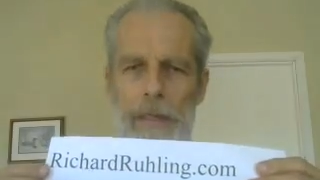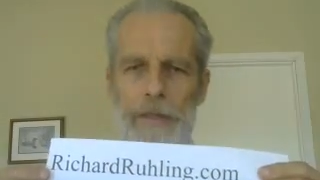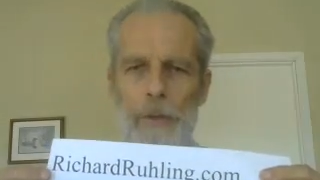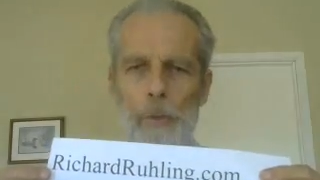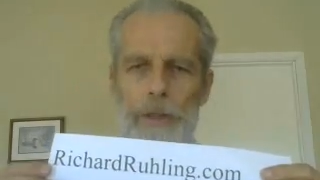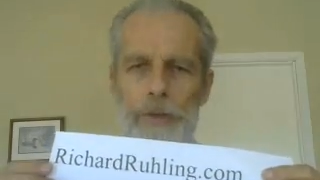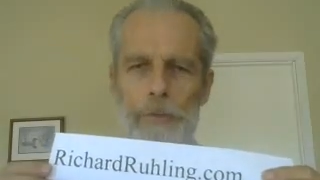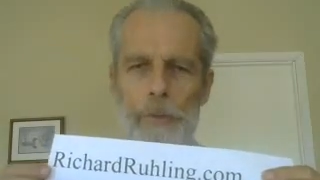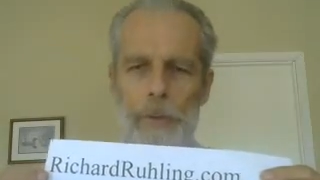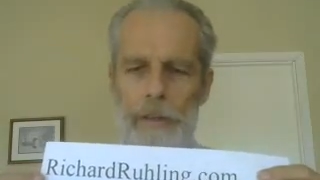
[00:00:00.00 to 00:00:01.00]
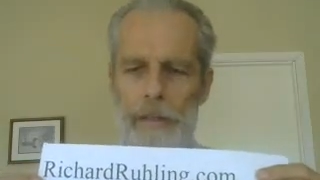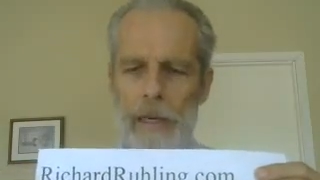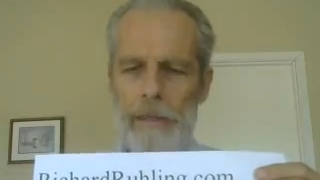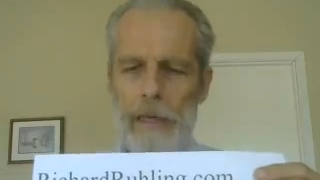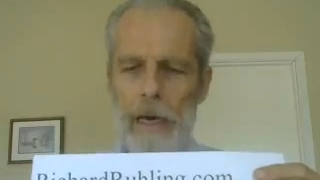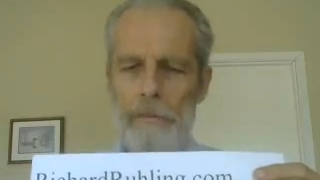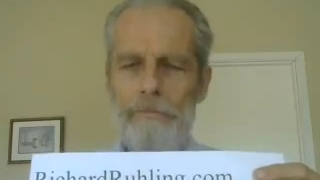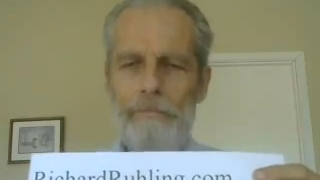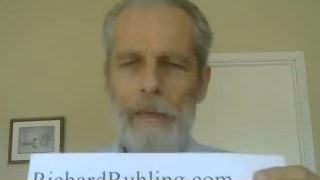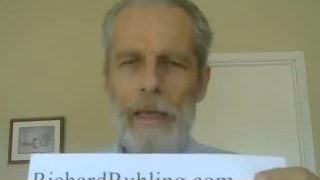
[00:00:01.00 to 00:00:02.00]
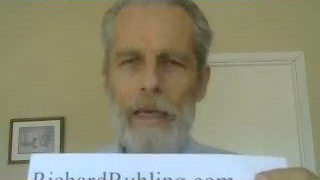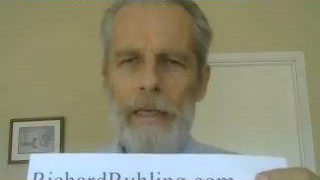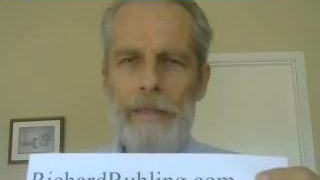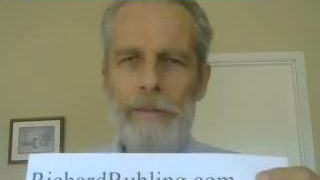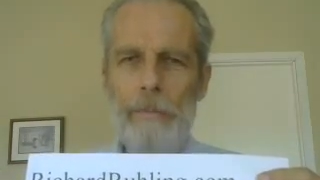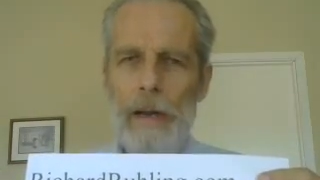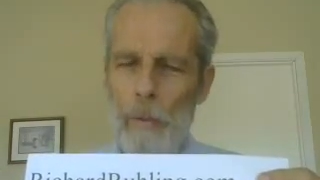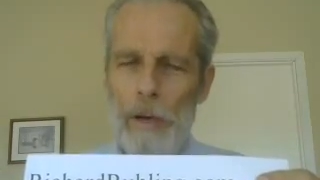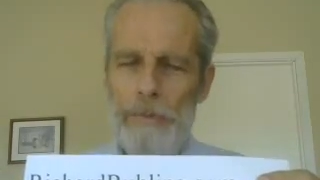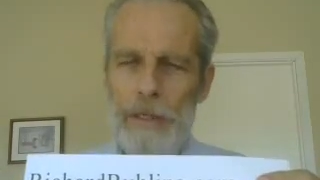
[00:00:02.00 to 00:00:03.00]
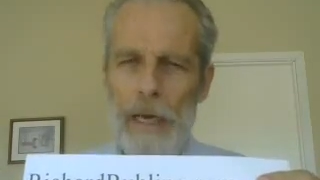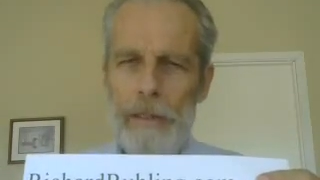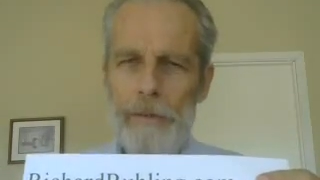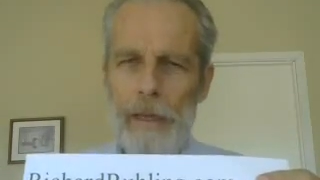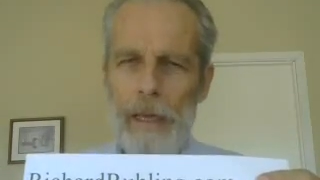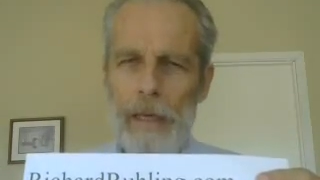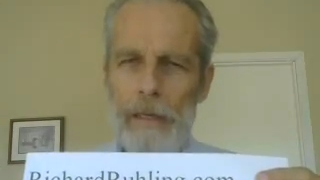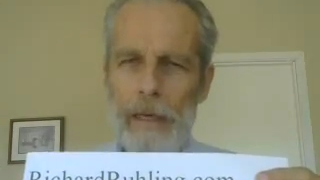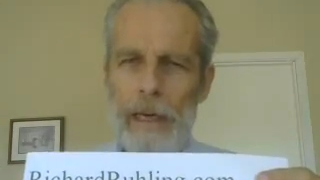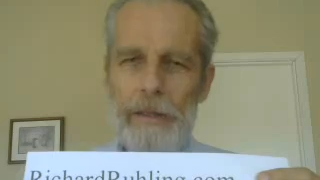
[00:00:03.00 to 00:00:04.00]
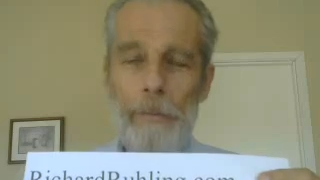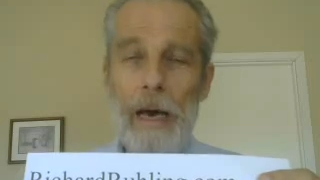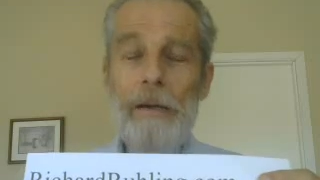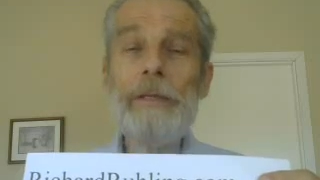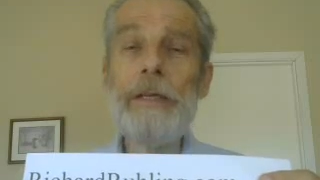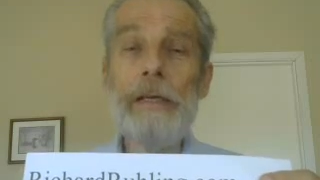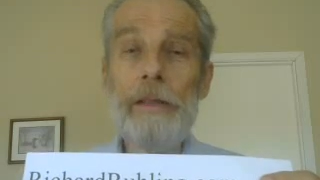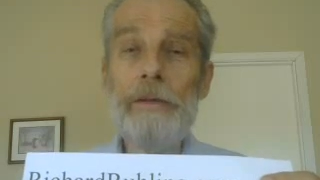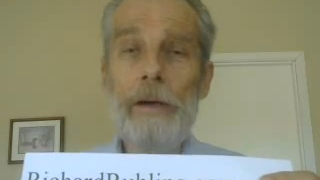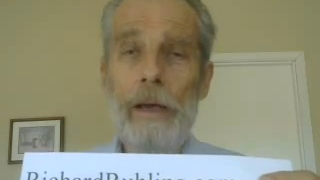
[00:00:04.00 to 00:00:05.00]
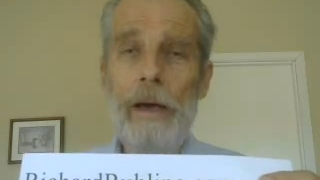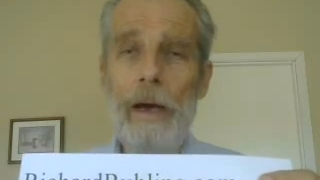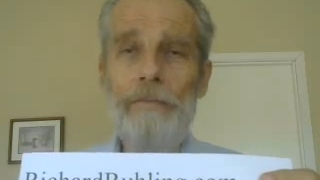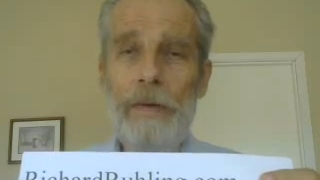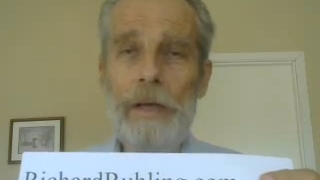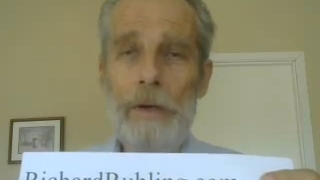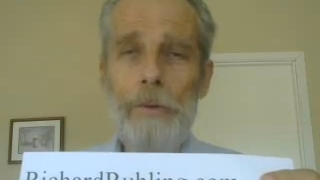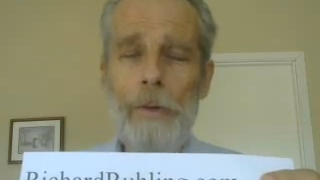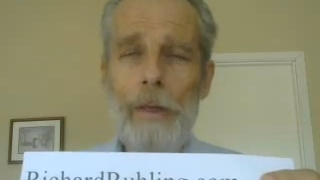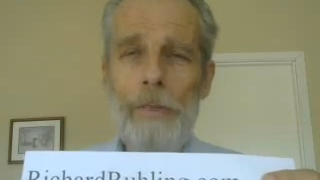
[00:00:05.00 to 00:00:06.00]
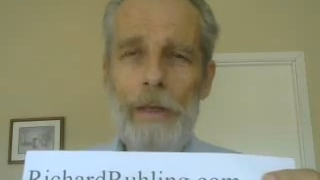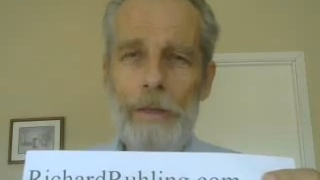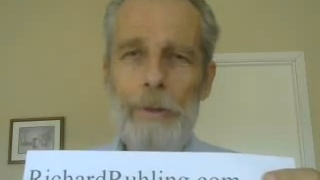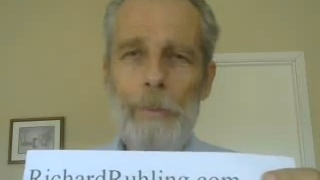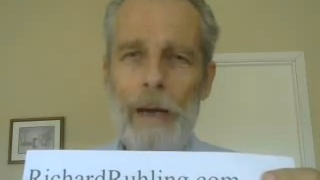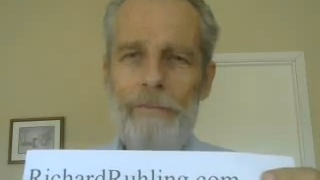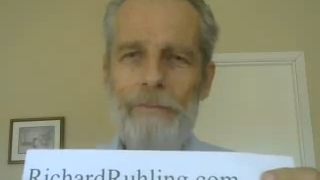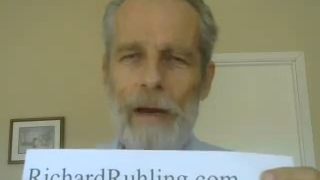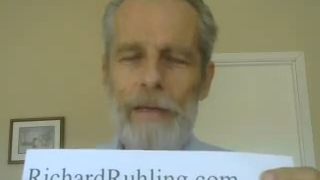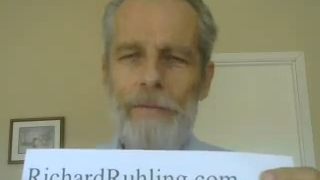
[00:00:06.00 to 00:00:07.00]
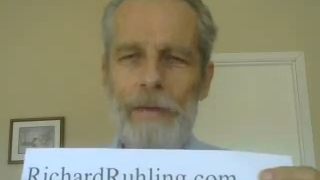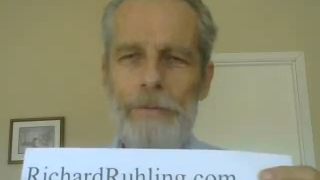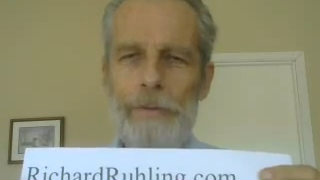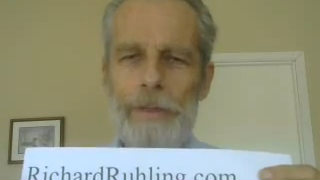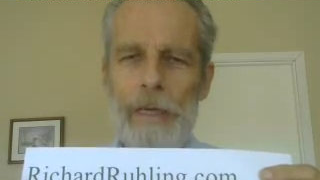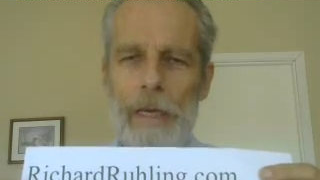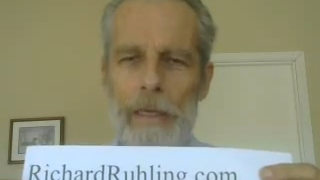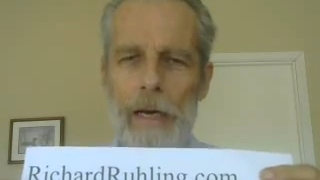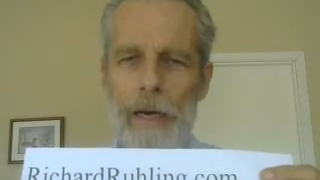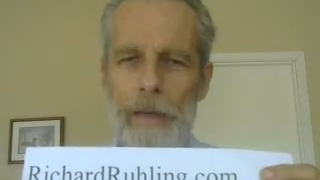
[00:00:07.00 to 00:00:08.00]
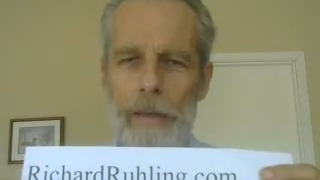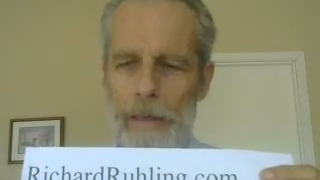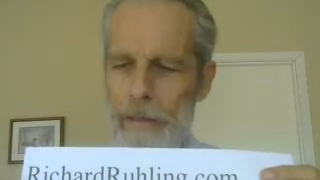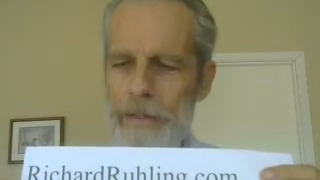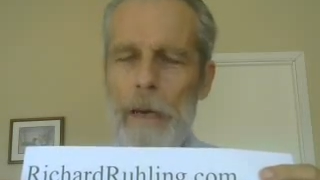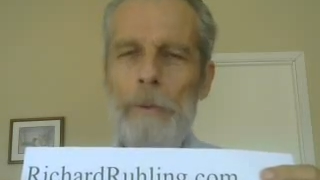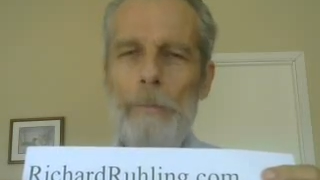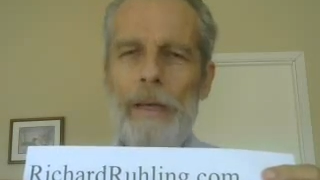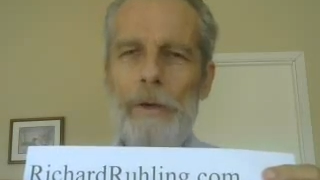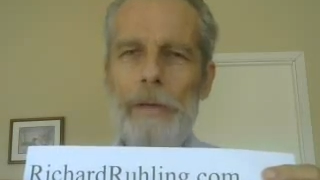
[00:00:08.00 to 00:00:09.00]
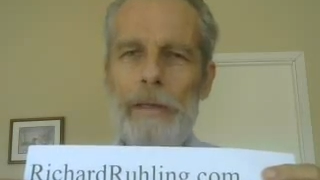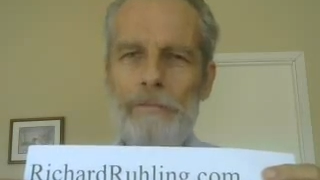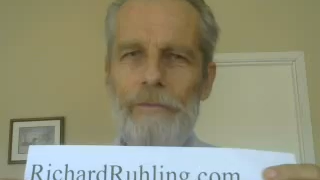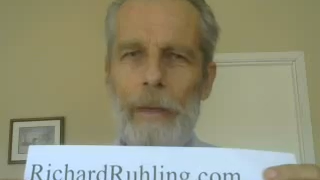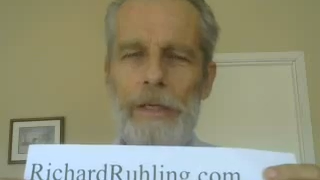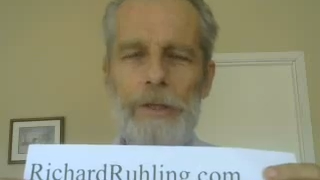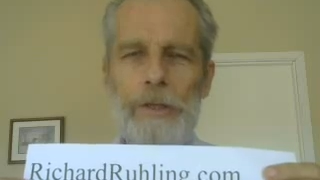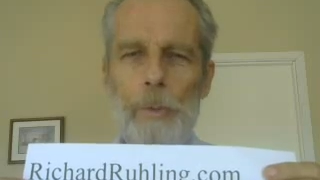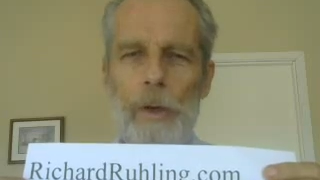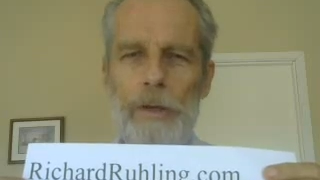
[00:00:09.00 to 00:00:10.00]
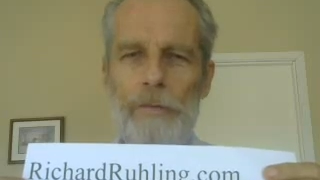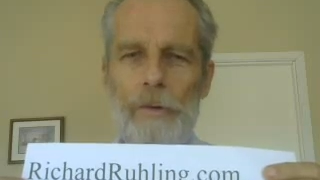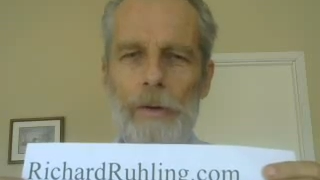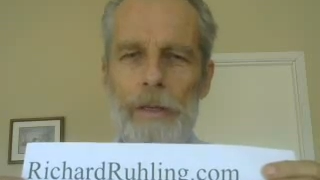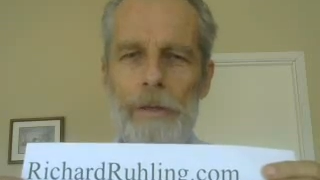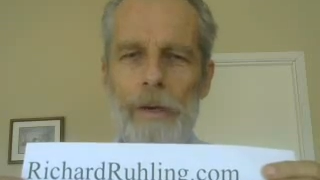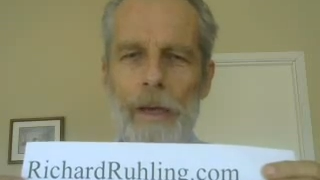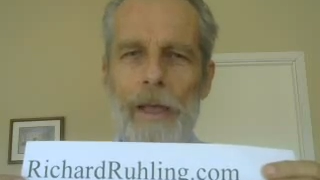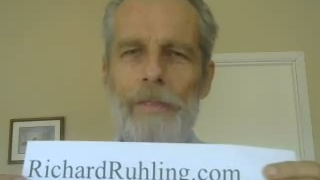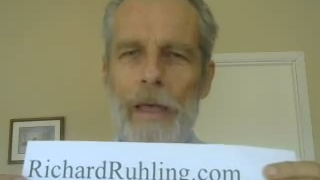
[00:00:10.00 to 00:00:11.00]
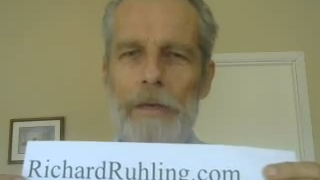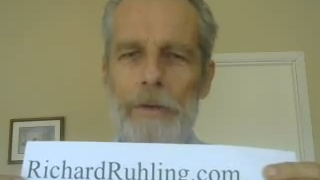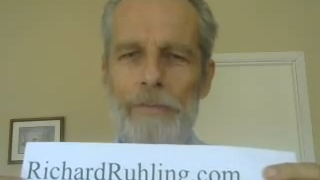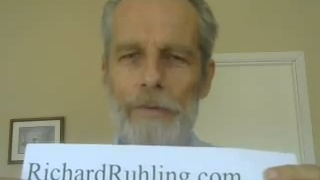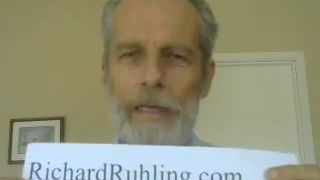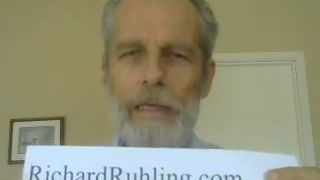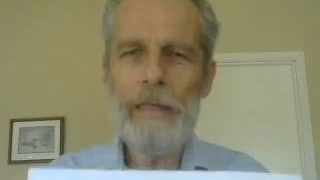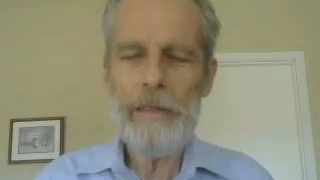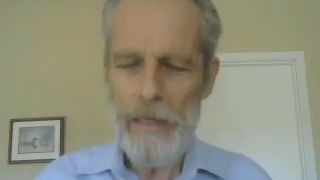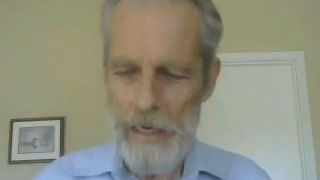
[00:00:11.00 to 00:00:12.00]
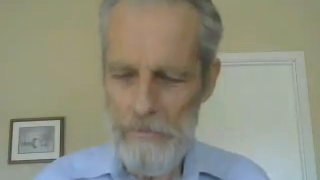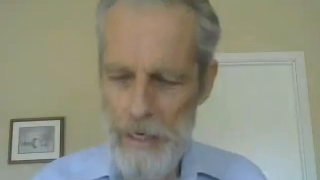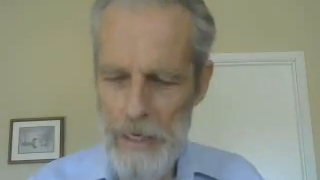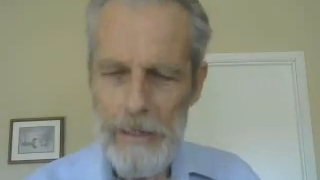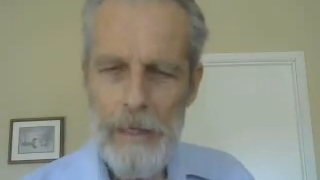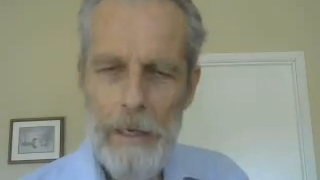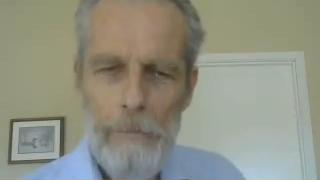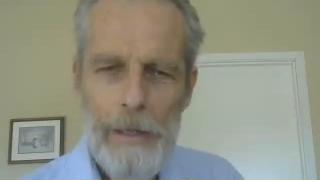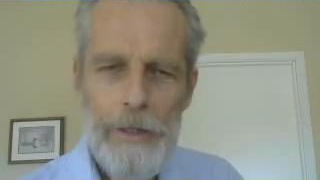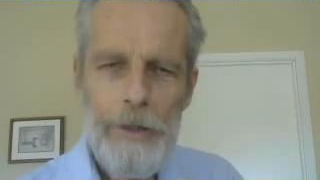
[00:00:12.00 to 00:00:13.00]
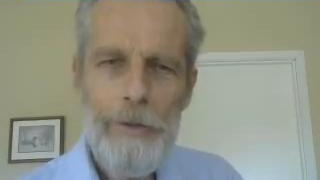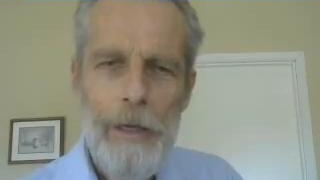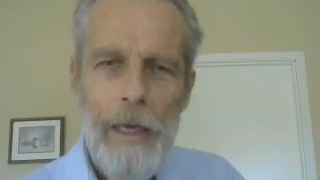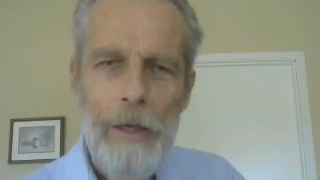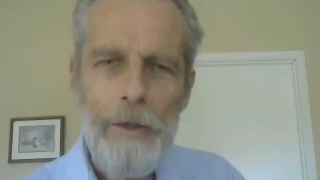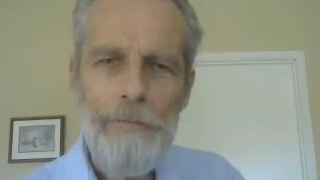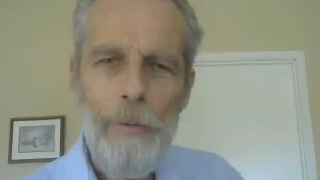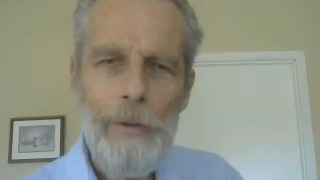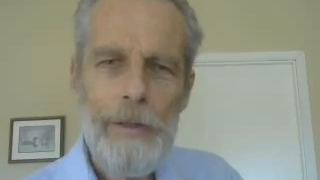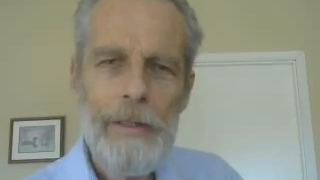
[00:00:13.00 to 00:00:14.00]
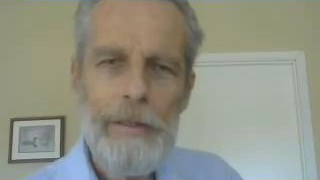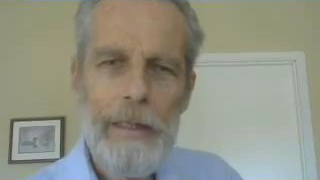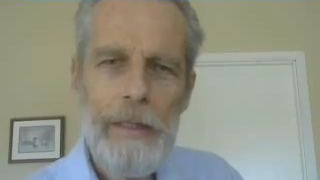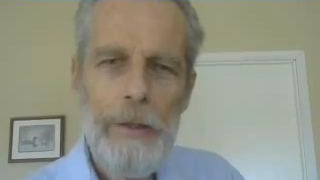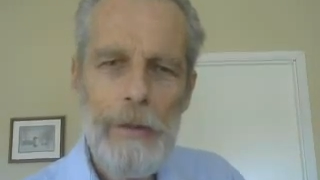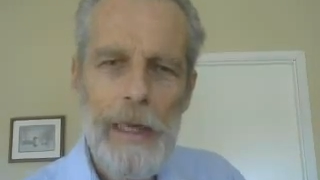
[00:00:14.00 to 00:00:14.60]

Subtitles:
it's richardruhling.com. It's my website, and at the bottom is another video that you might find of interest, supplementary information to what you've heard here. Thank you for taking the time. God bless you. Look forward to seeing